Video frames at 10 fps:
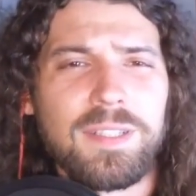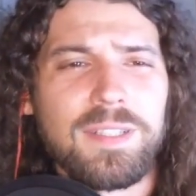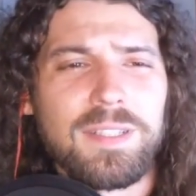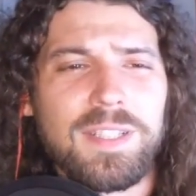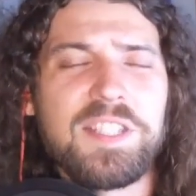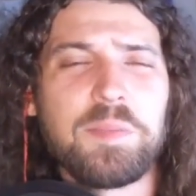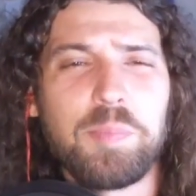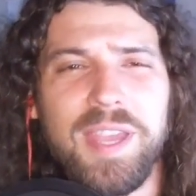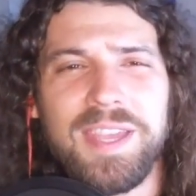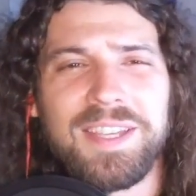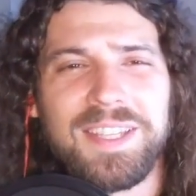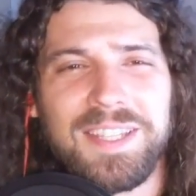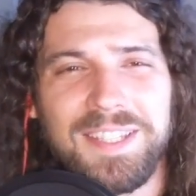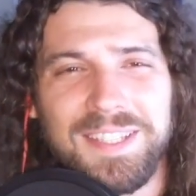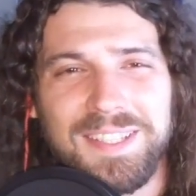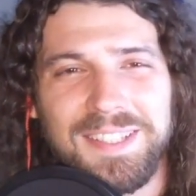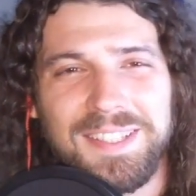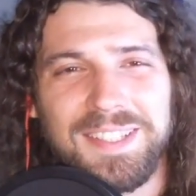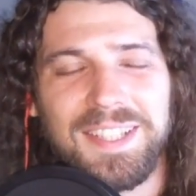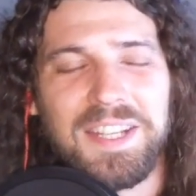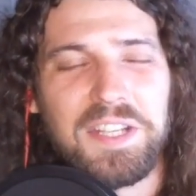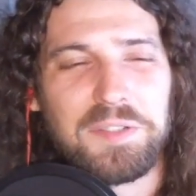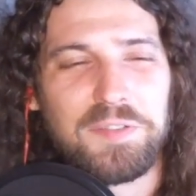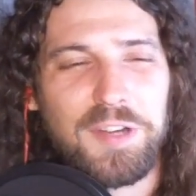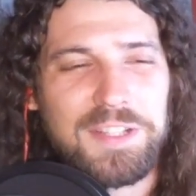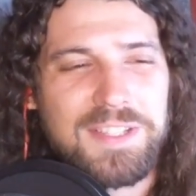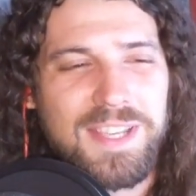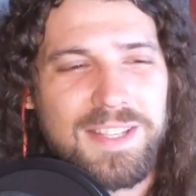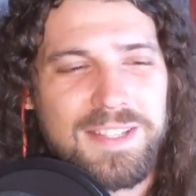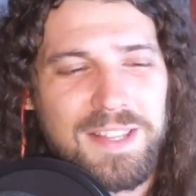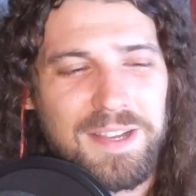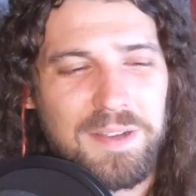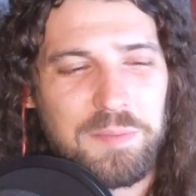He's a pig, and he converted to Islam.